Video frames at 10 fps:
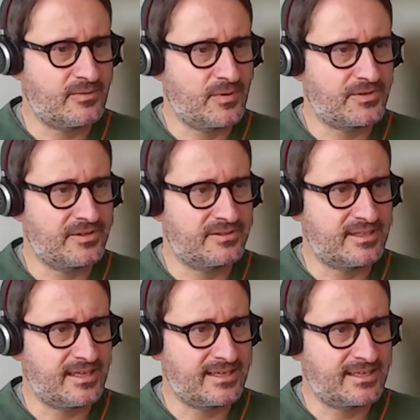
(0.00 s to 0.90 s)
what is
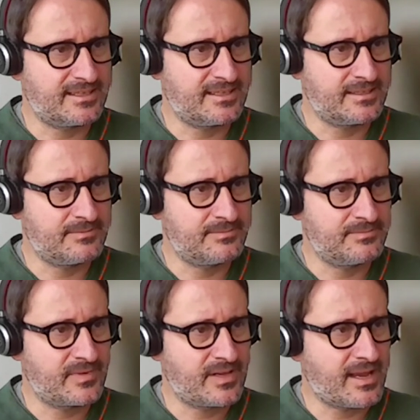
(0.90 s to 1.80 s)
like,
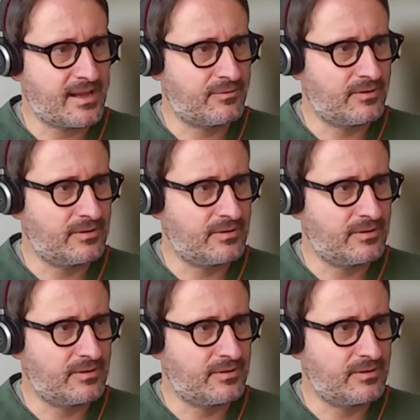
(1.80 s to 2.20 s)
I have